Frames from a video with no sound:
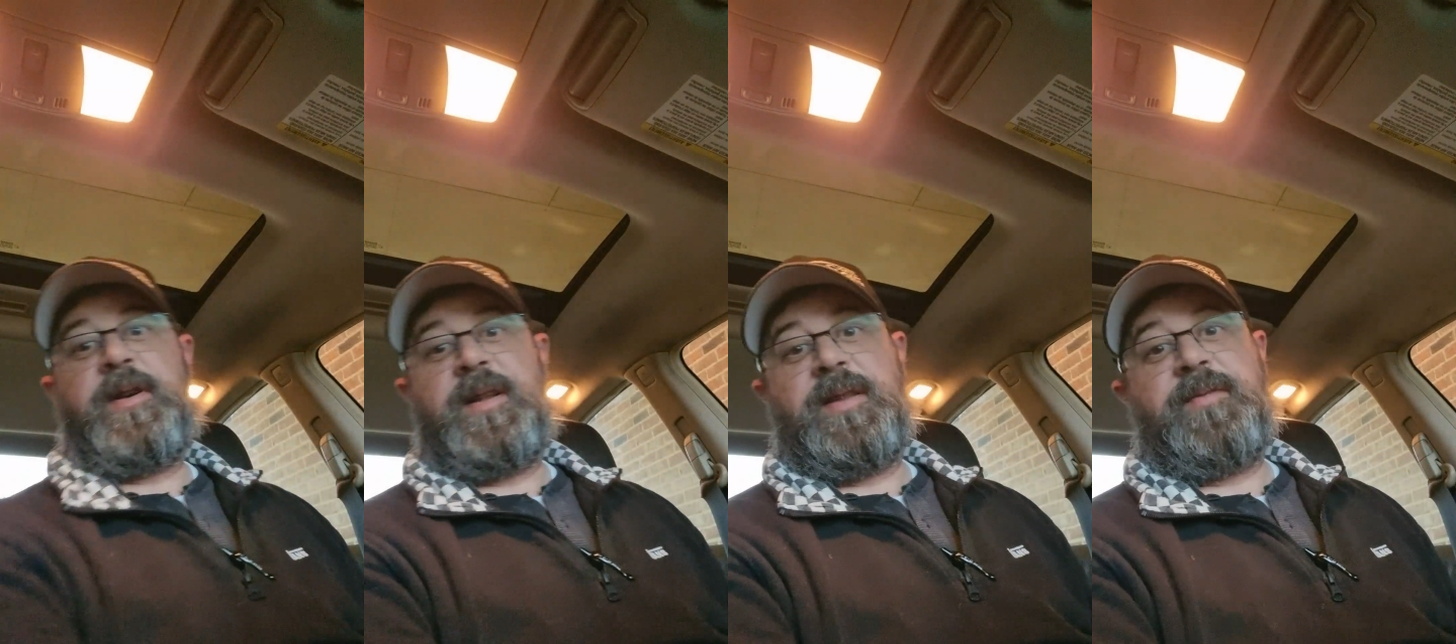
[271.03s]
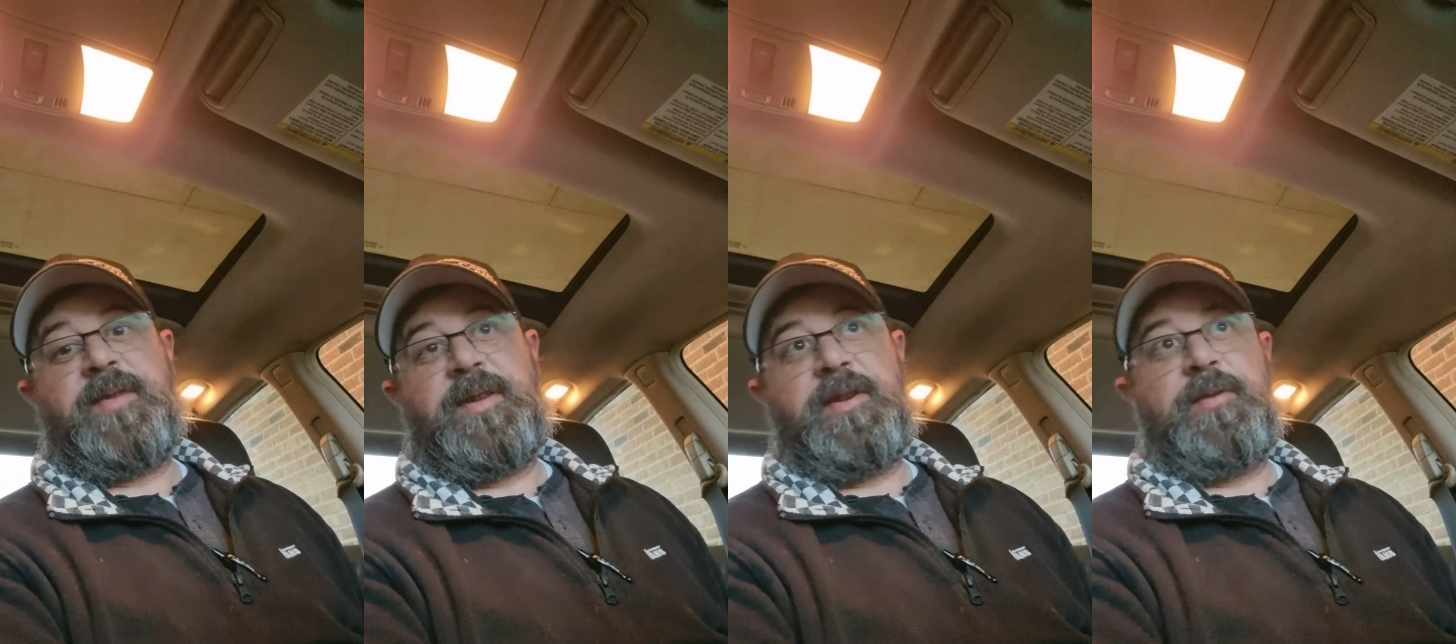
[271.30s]

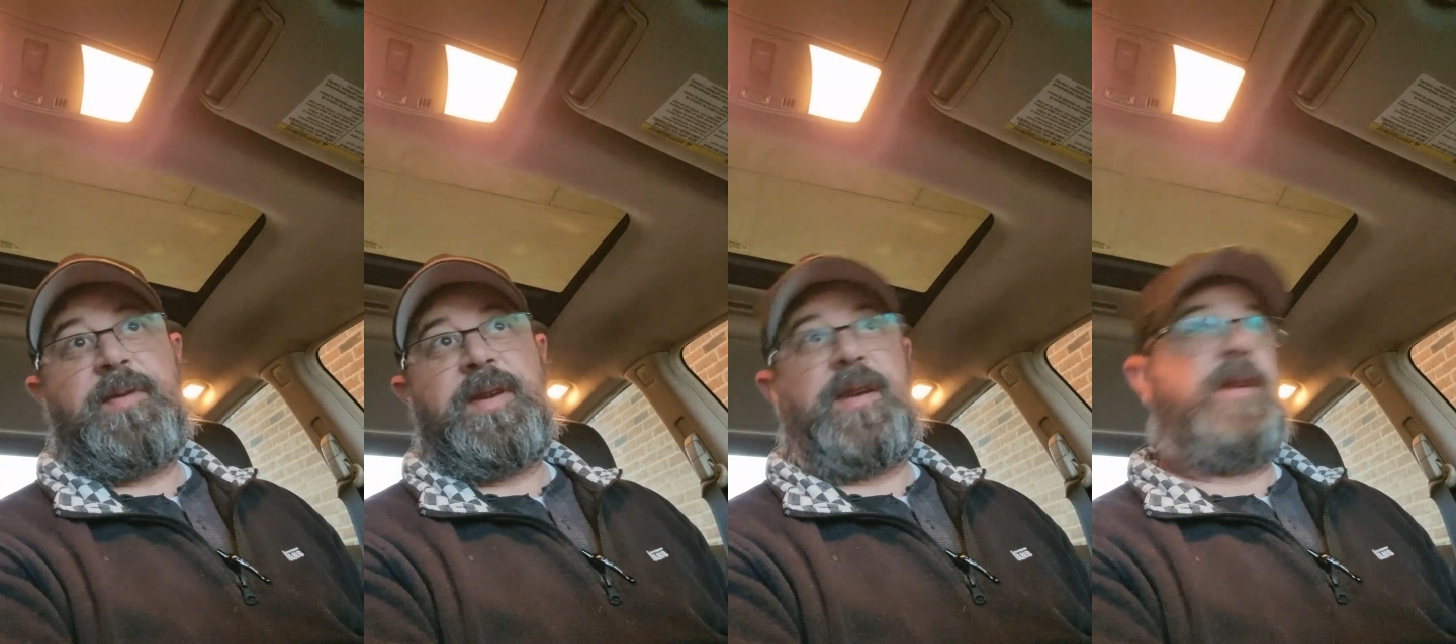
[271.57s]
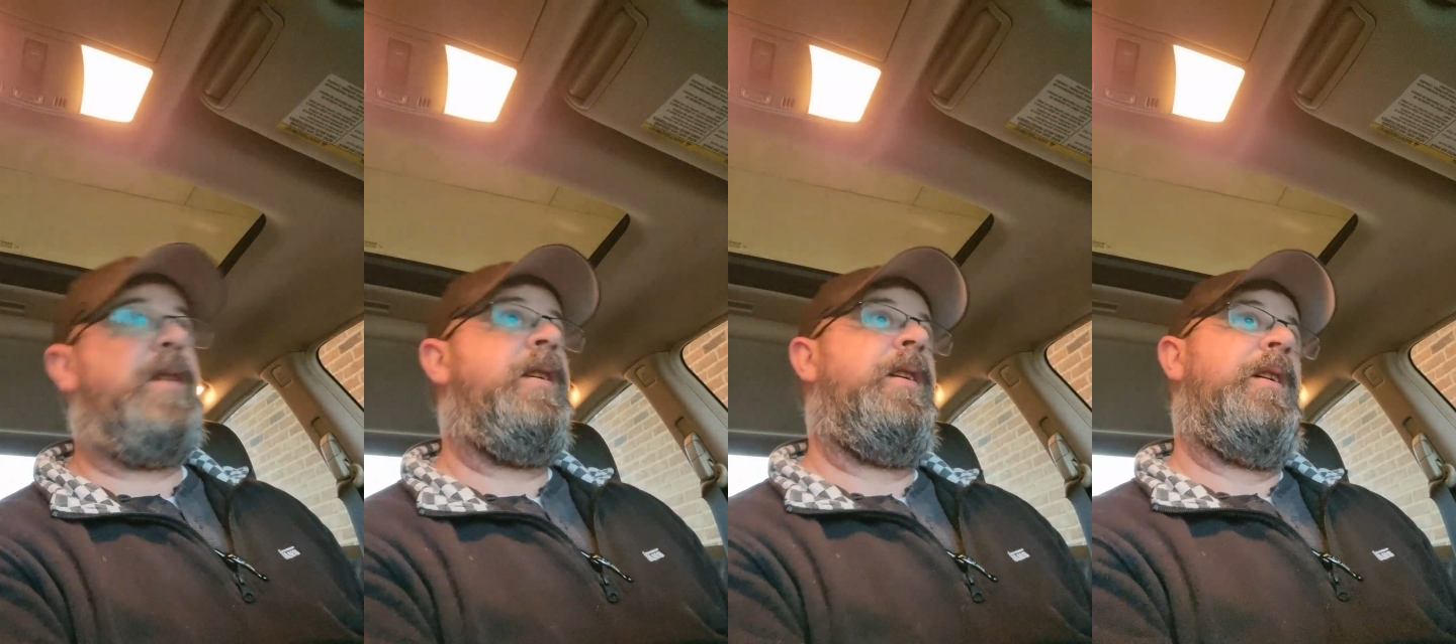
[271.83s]
live in the
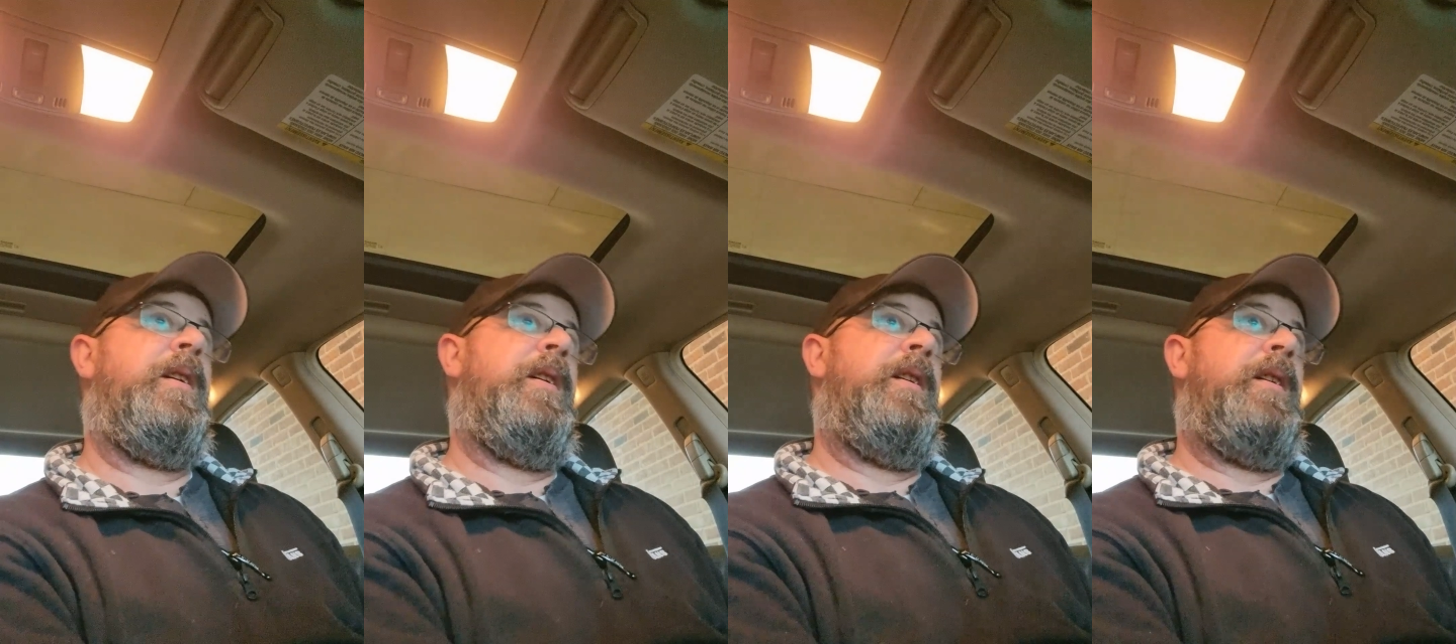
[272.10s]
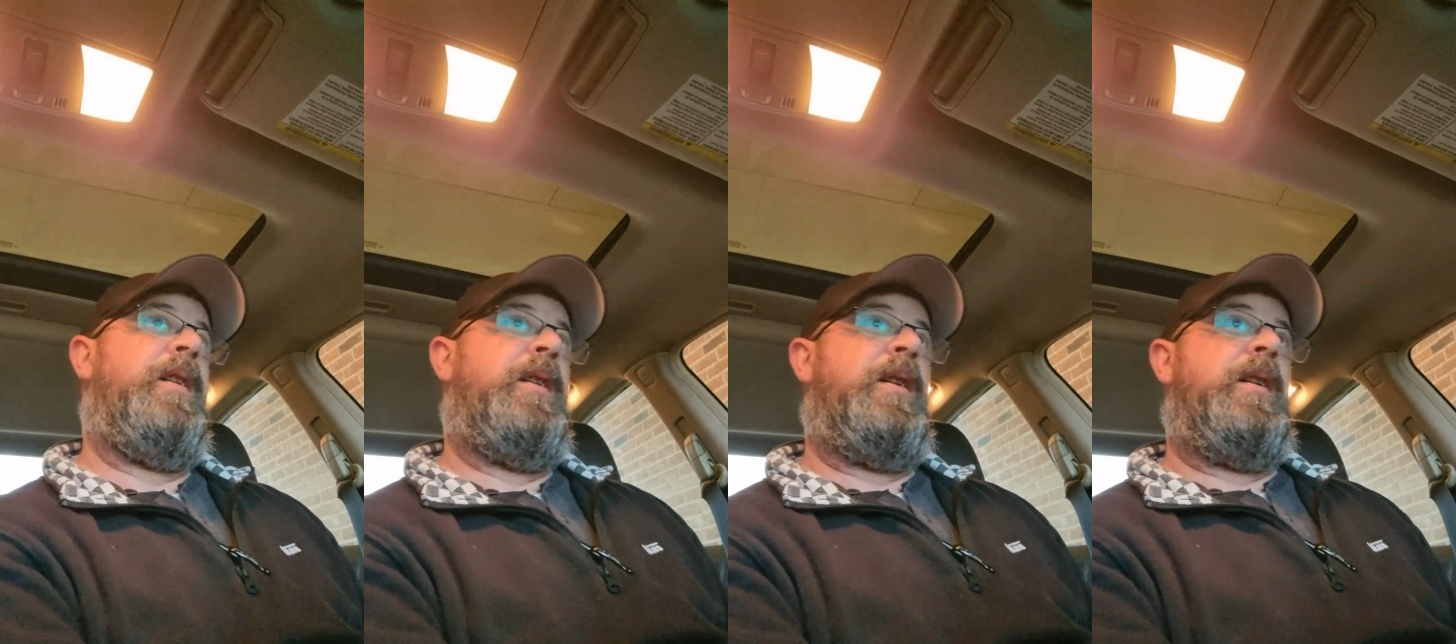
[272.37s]
UK.
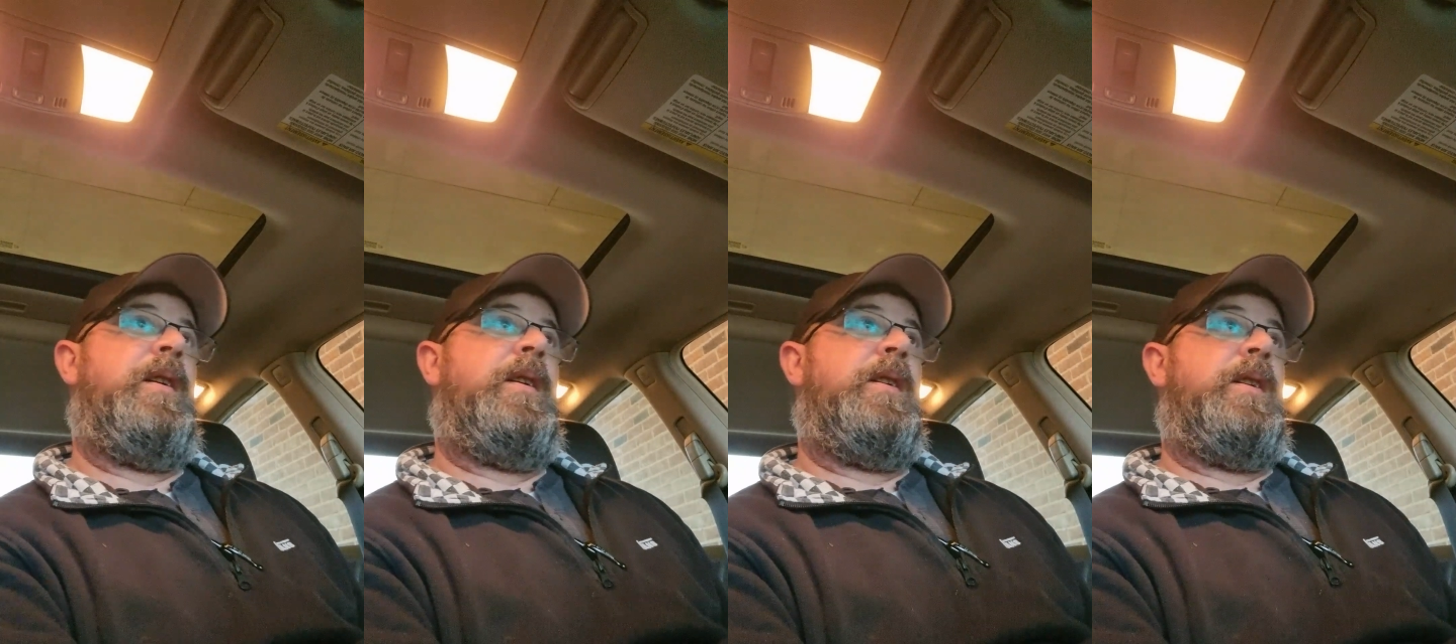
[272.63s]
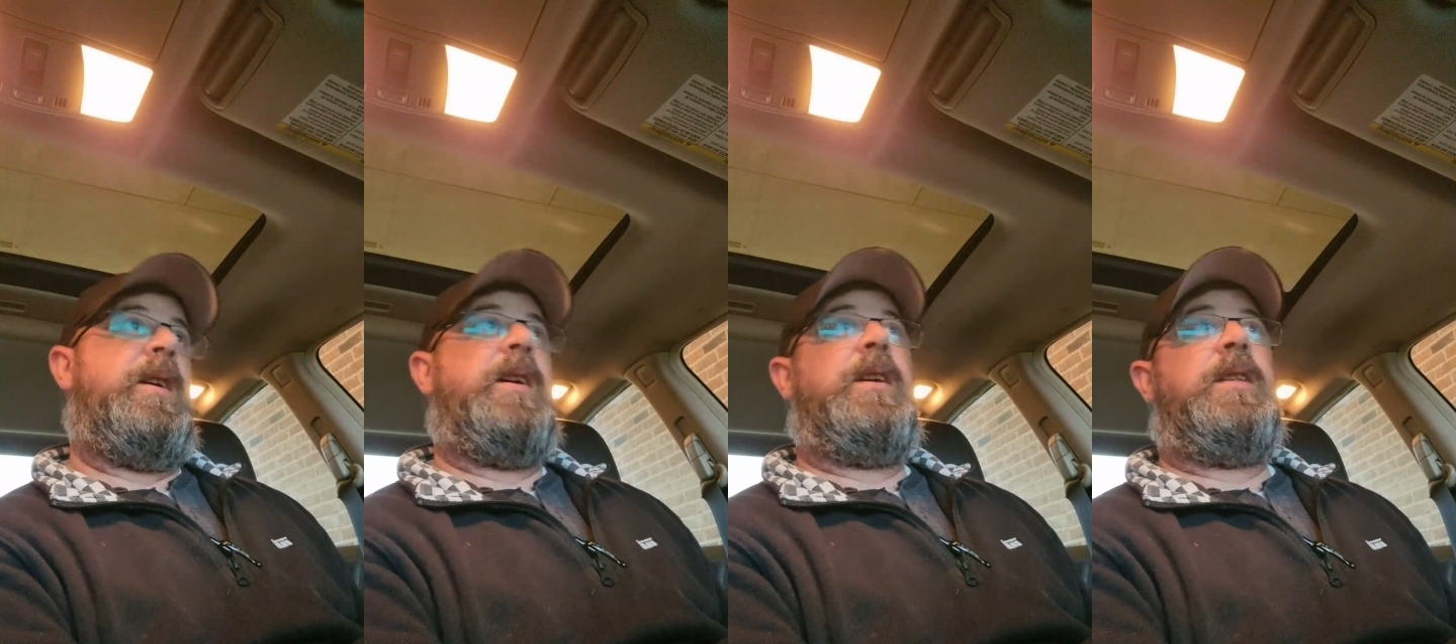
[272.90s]

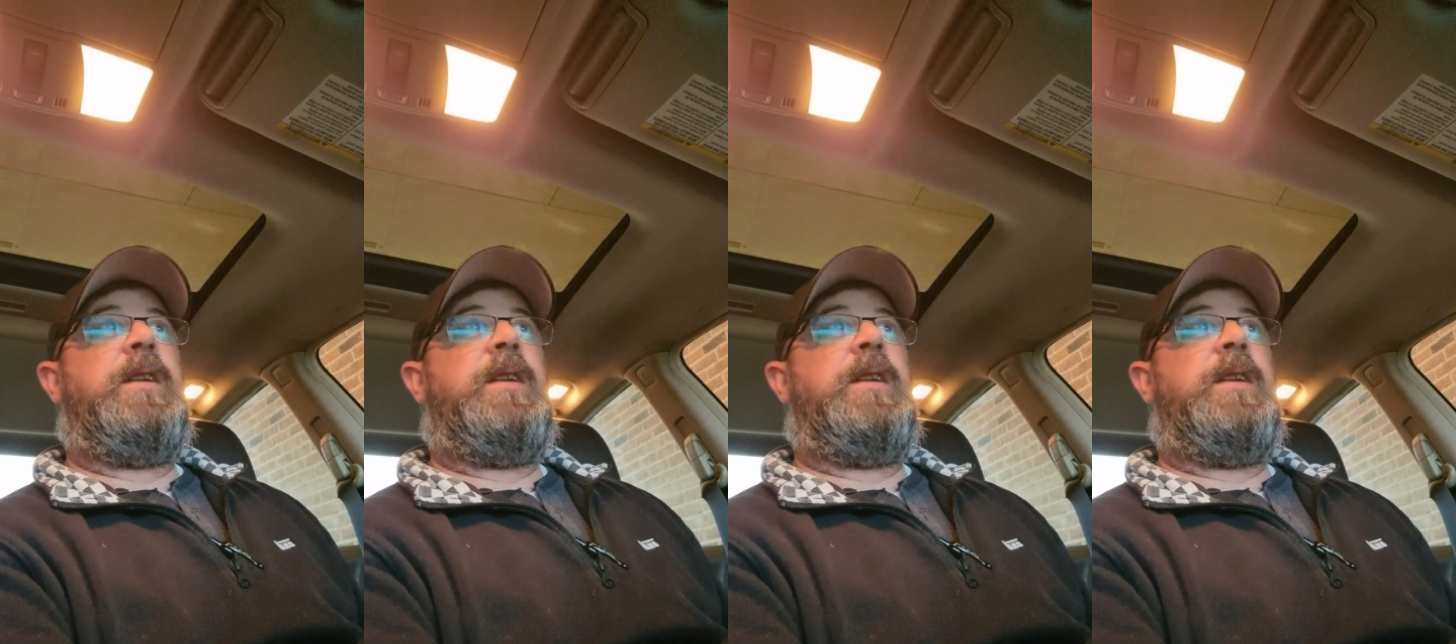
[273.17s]
And